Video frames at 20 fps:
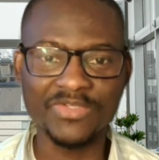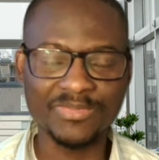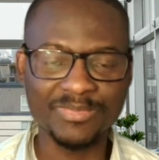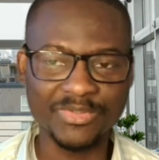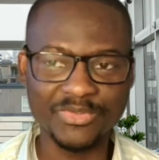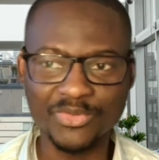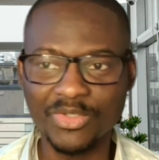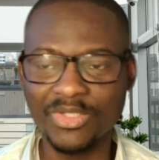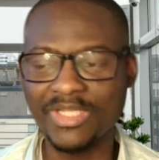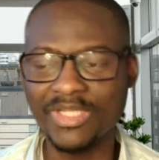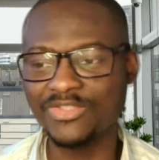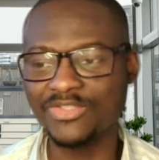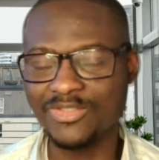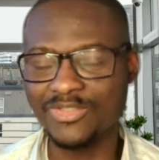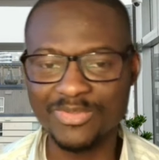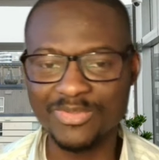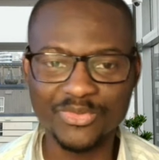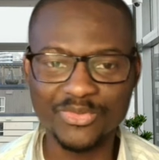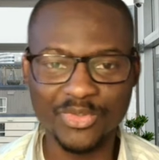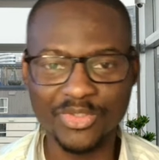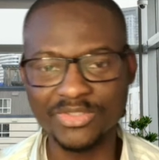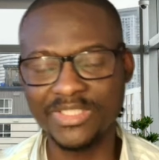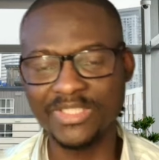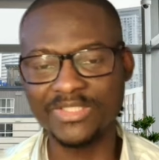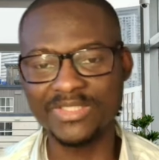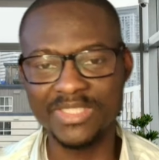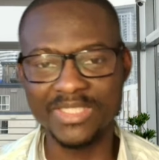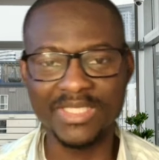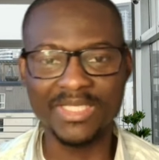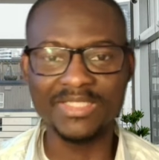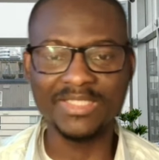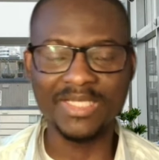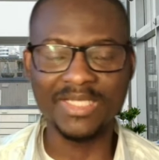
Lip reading: just be sure, just